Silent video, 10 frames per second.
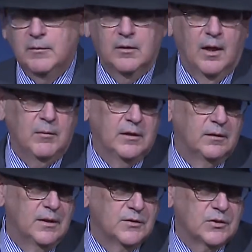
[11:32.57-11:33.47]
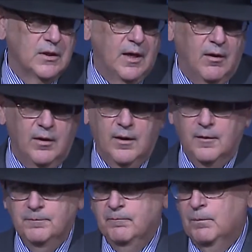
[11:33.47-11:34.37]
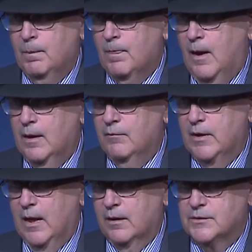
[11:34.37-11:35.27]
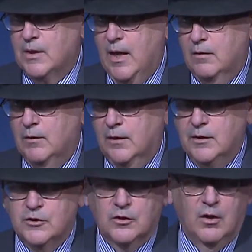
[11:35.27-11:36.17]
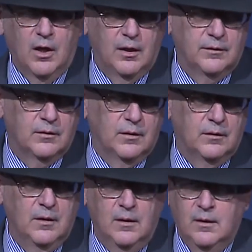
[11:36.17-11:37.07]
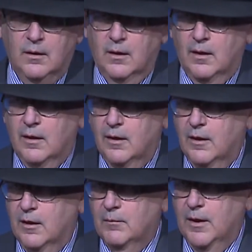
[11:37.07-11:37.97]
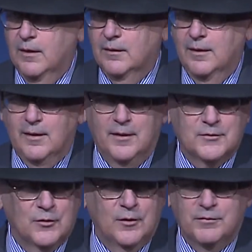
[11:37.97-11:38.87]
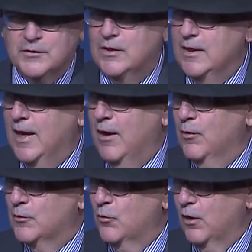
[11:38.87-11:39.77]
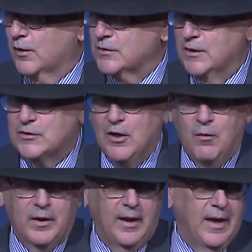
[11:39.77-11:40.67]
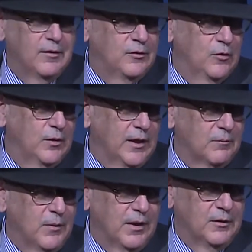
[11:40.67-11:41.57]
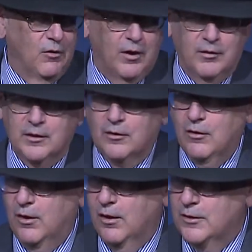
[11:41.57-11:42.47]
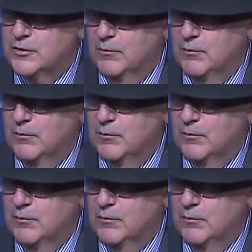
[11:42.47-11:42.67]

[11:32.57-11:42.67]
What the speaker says: I'm in the DC area, I live in Alexandria, I teach in Arlington, and I sort of see how it works. I saw what I had to do to get my daughter into college.